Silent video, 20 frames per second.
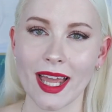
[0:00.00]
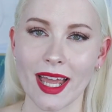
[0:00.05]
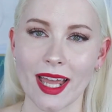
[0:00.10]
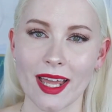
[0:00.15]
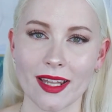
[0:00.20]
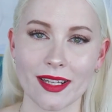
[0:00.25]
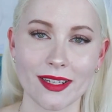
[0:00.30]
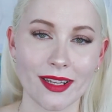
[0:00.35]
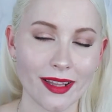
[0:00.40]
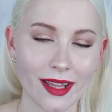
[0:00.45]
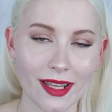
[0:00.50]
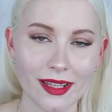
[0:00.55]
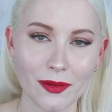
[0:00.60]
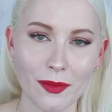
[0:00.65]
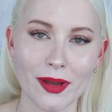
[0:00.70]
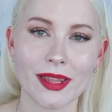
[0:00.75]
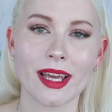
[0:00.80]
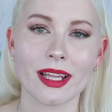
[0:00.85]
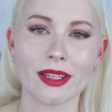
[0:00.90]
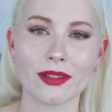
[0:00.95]
and I like
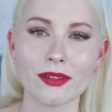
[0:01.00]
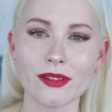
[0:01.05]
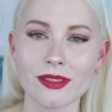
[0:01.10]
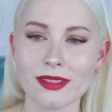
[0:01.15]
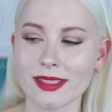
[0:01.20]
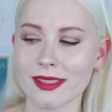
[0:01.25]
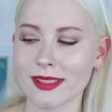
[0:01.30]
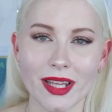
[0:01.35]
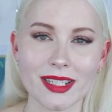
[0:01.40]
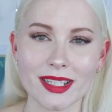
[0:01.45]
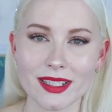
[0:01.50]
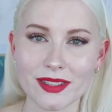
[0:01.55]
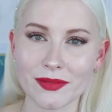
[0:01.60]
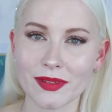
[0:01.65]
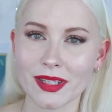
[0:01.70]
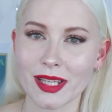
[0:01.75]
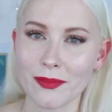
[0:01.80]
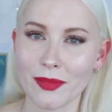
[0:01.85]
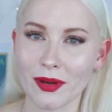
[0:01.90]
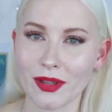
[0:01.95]
the way that looks. It doesn't
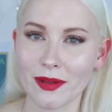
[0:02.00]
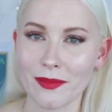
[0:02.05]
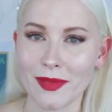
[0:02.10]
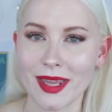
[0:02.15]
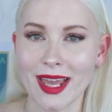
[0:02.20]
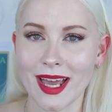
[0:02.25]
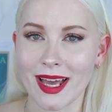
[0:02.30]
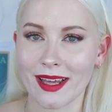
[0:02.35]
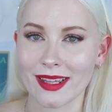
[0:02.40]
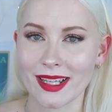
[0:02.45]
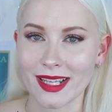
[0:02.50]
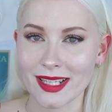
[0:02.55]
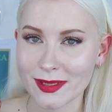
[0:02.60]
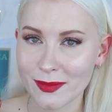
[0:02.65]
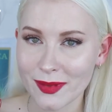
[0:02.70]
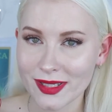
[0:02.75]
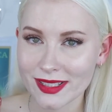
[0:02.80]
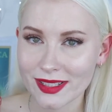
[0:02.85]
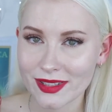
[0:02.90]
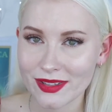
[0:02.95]
really bother me how
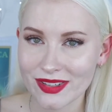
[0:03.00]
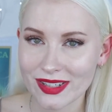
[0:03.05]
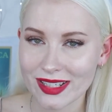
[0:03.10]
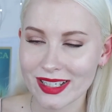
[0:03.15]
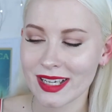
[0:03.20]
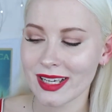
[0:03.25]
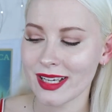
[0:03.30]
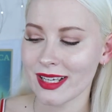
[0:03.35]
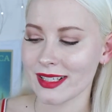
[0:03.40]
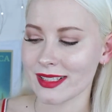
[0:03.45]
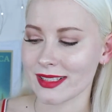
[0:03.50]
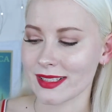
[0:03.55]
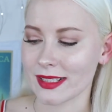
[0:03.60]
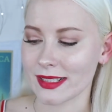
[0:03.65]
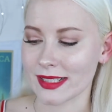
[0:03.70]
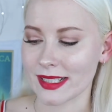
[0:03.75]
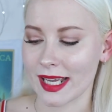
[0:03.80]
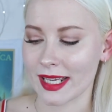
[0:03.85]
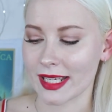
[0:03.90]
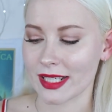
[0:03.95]
these ones look
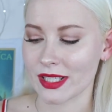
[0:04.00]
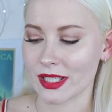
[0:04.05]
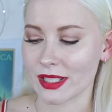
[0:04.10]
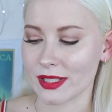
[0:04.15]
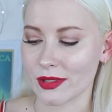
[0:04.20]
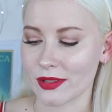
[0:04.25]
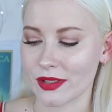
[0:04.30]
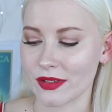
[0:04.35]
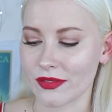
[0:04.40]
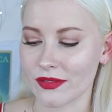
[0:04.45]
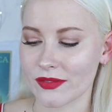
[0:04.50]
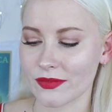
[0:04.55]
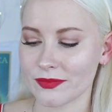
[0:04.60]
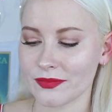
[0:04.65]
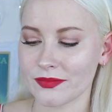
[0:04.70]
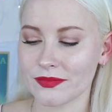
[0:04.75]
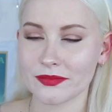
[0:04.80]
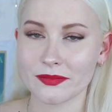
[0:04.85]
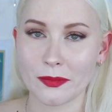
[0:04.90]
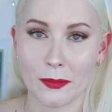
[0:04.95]
since I can just sort
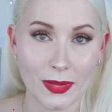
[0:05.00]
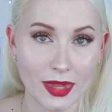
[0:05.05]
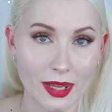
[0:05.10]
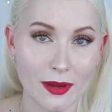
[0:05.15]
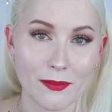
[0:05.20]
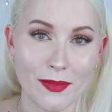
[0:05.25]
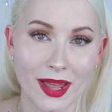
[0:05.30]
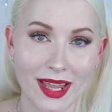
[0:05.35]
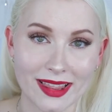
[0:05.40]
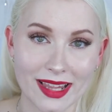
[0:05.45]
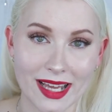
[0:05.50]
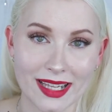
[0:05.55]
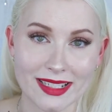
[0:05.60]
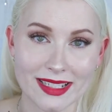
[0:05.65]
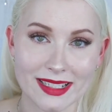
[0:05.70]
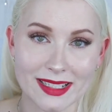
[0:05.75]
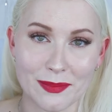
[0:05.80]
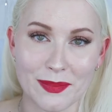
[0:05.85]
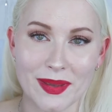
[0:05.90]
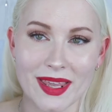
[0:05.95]
of make that
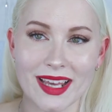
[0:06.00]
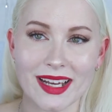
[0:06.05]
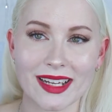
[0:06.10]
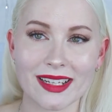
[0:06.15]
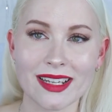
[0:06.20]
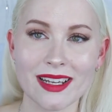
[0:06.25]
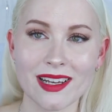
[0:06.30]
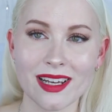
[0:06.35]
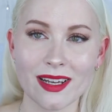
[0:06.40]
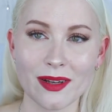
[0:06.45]
disappear.